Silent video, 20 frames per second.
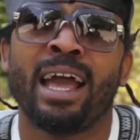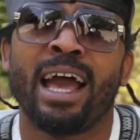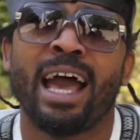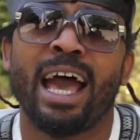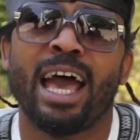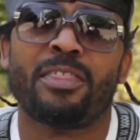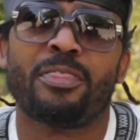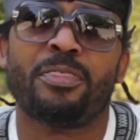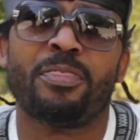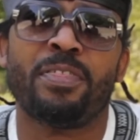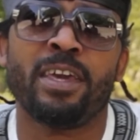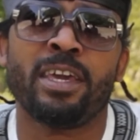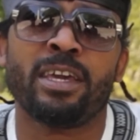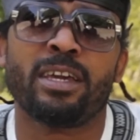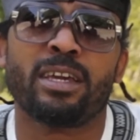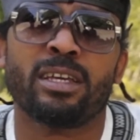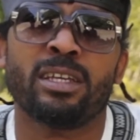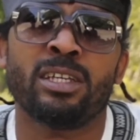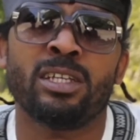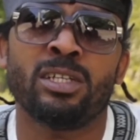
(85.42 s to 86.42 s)
I
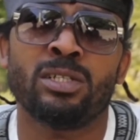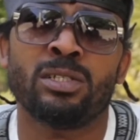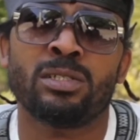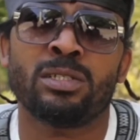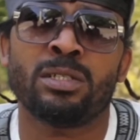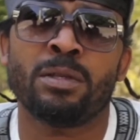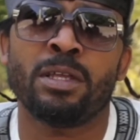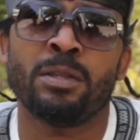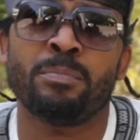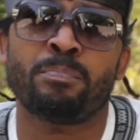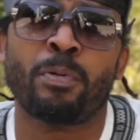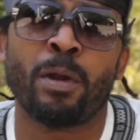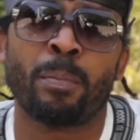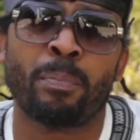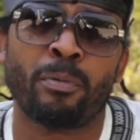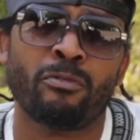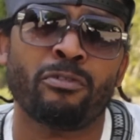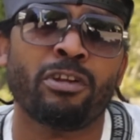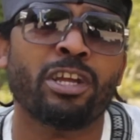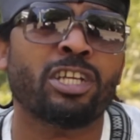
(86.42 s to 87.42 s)
think in
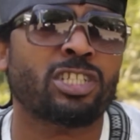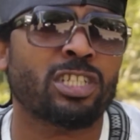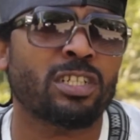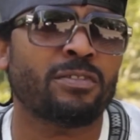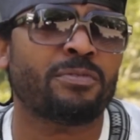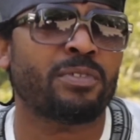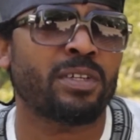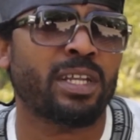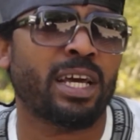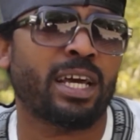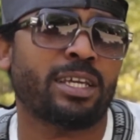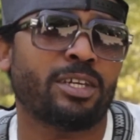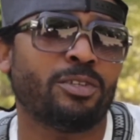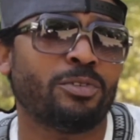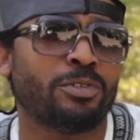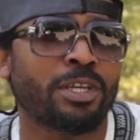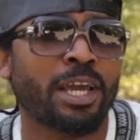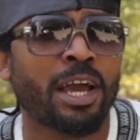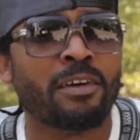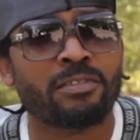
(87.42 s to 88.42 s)
preparation for that, you
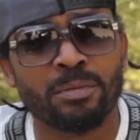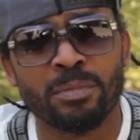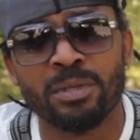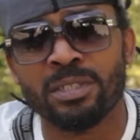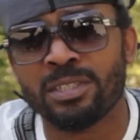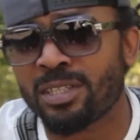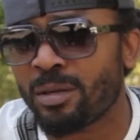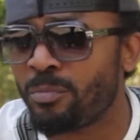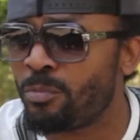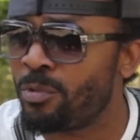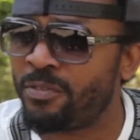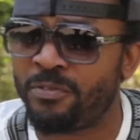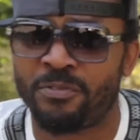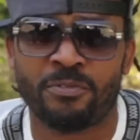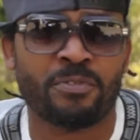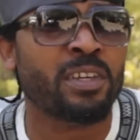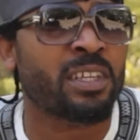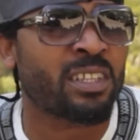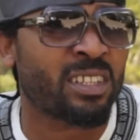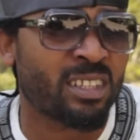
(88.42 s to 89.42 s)
know, you have to be somewhat
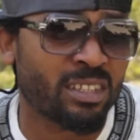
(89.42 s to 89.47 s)
fit.